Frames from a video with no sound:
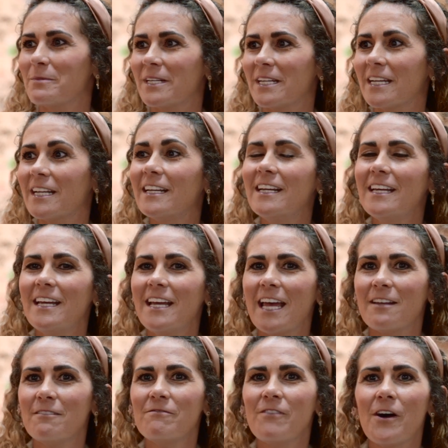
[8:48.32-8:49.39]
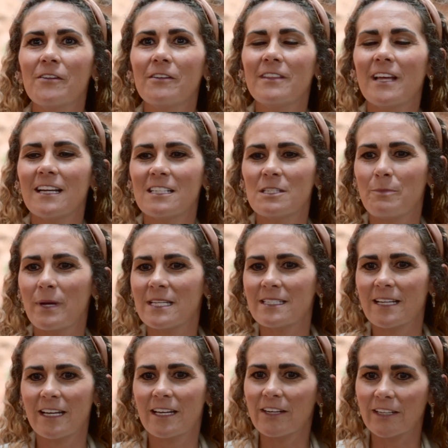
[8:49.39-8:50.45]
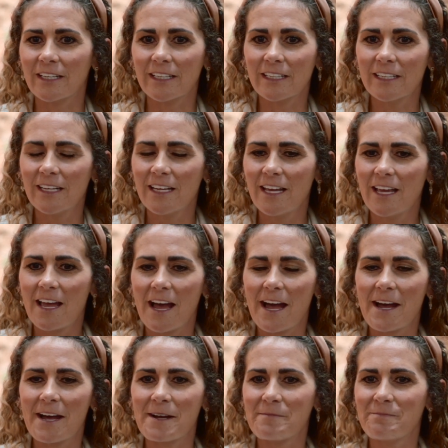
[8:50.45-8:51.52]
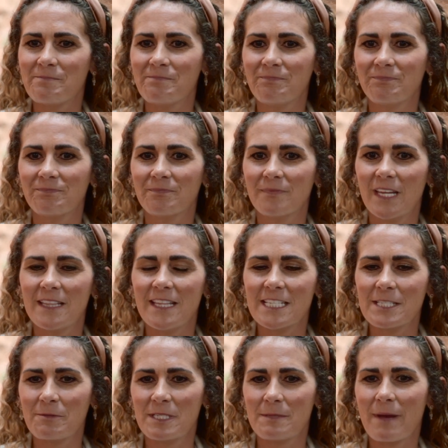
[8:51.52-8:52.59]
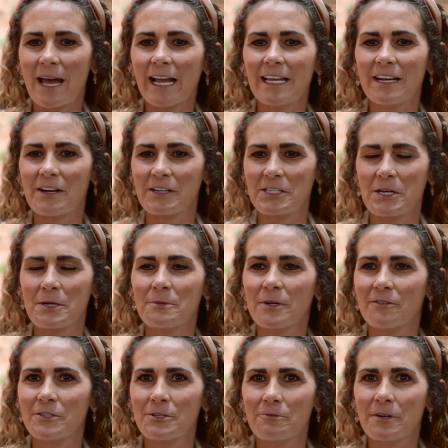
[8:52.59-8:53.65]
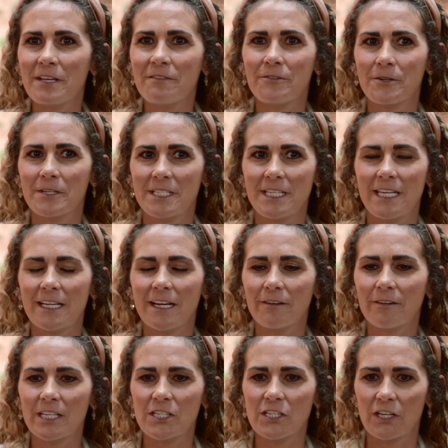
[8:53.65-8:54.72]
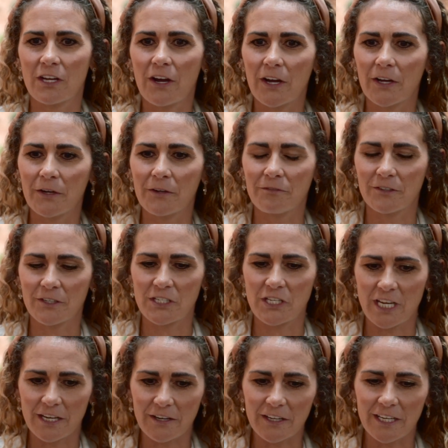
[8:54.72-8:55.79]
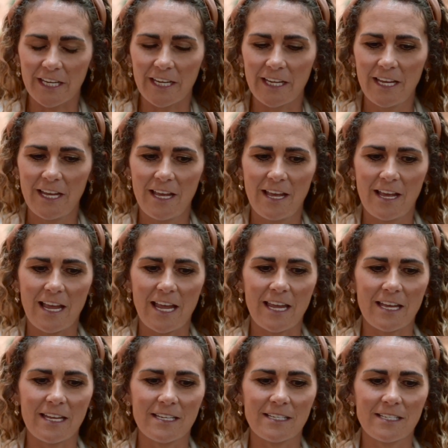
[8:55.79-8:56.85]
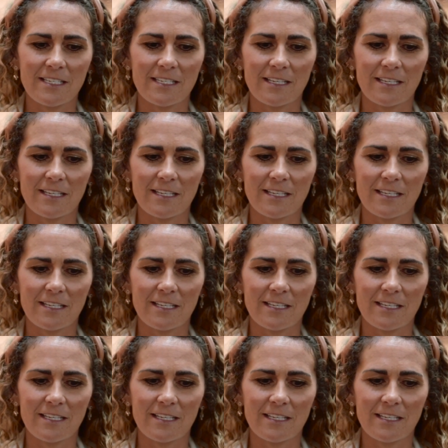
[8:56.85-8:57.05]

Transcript: plan and followed that as best I could. And this was back in October of 2014. I ran Chicago for a charity, and